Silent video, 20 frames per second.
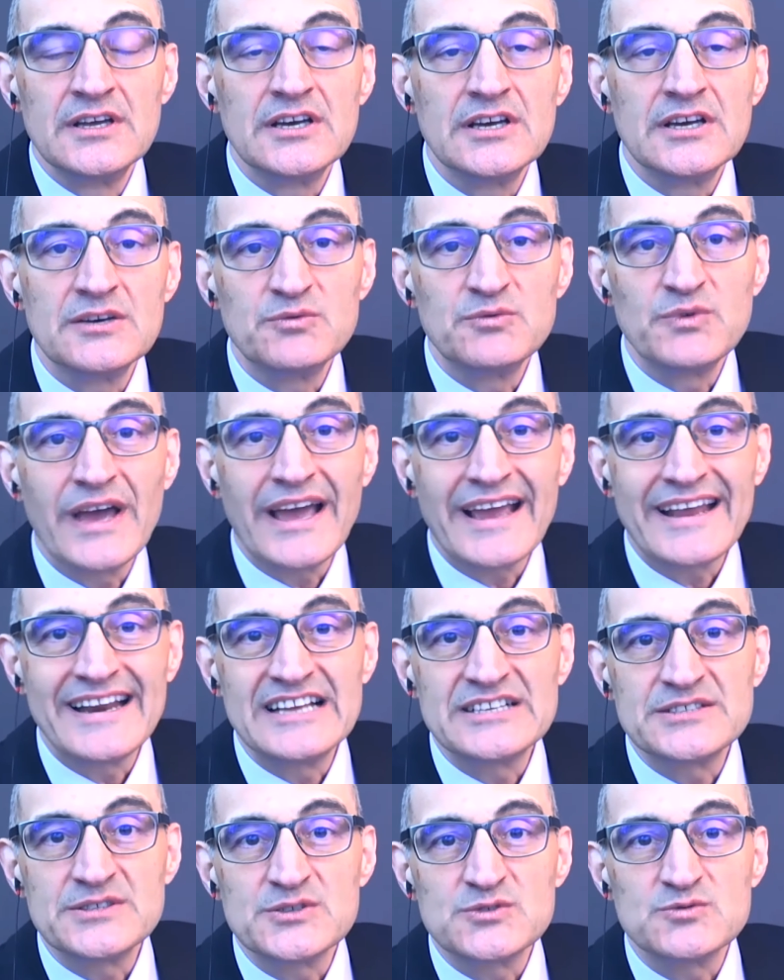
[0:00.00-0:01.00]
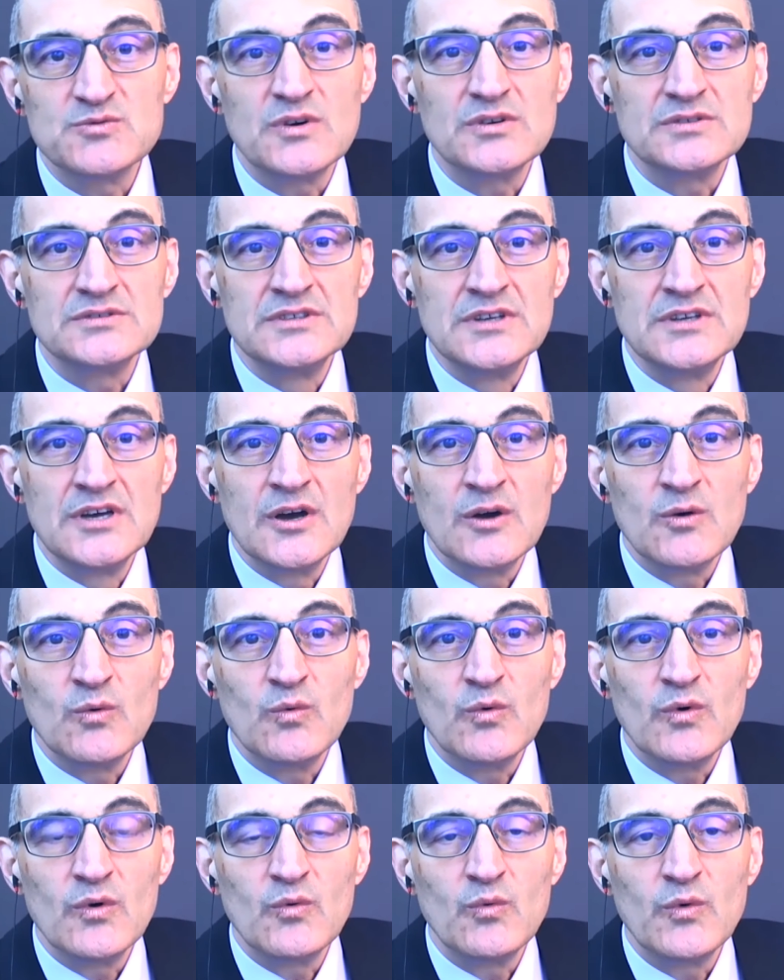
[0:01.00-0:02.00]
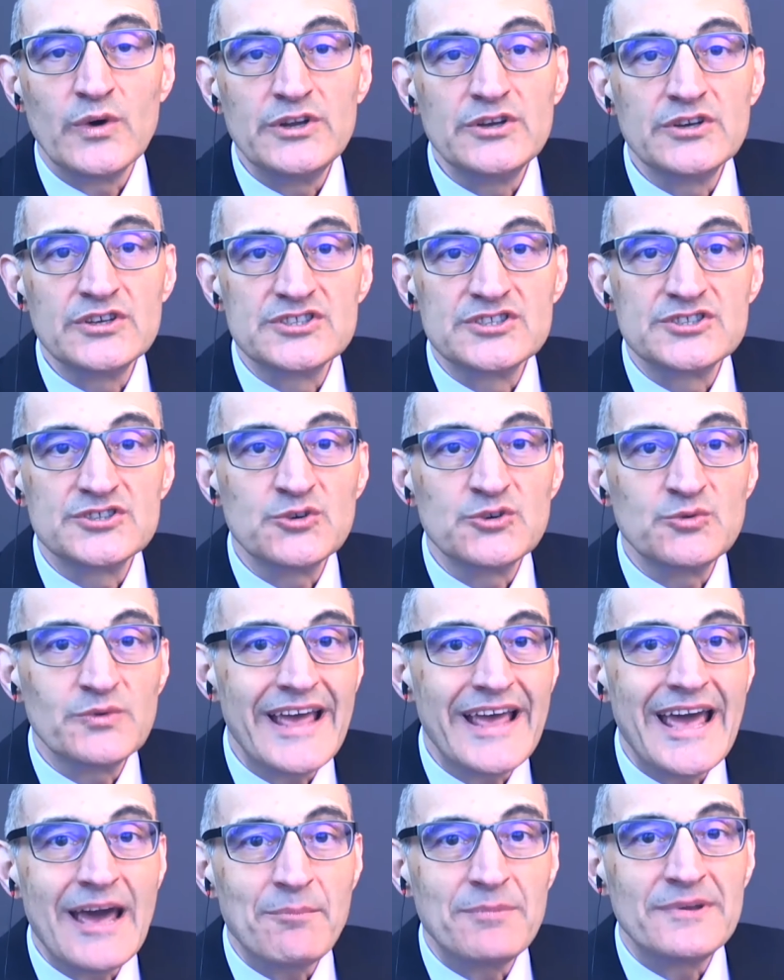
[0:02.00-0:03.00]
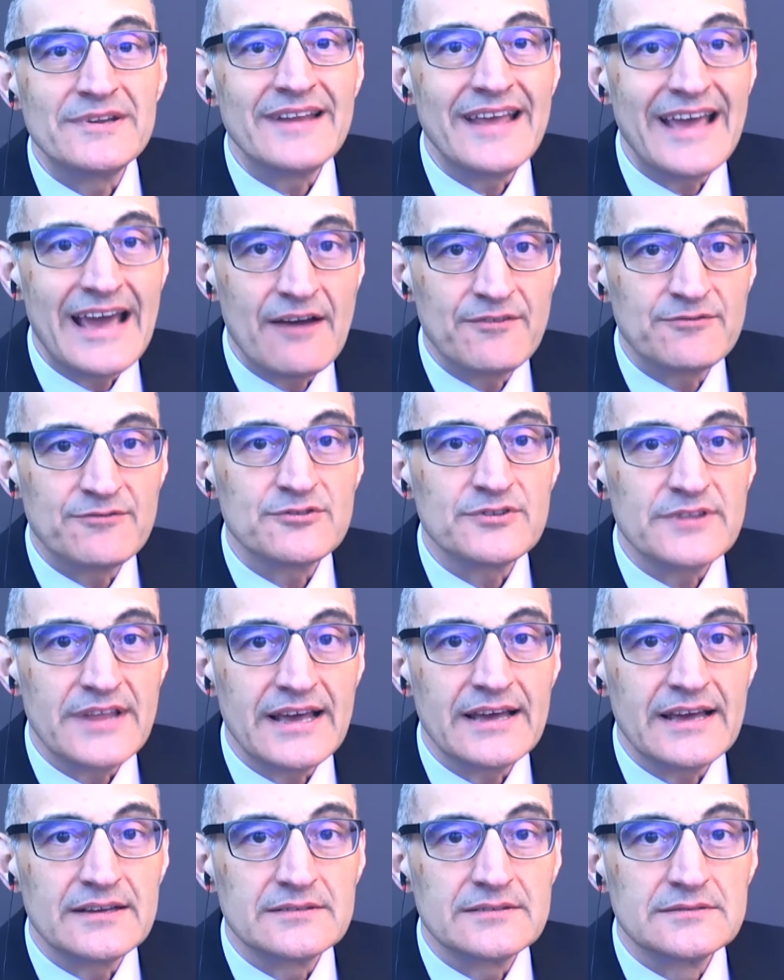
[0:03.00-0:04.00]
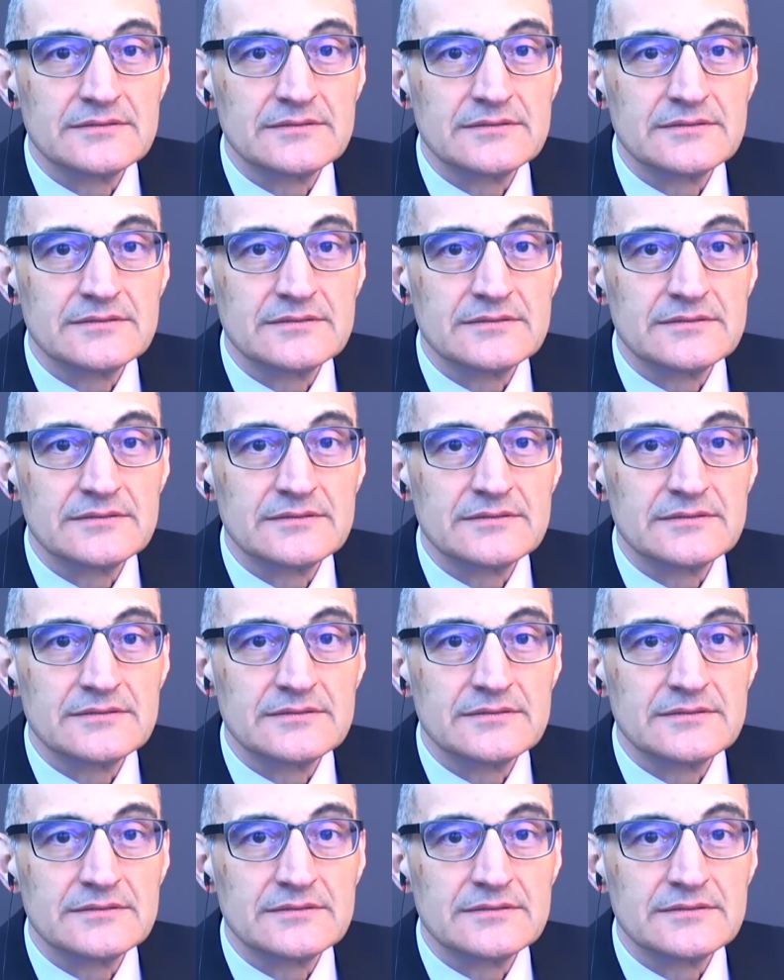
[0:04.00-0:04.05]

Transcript: I can ask them is, well, what are you concerned would happen after that?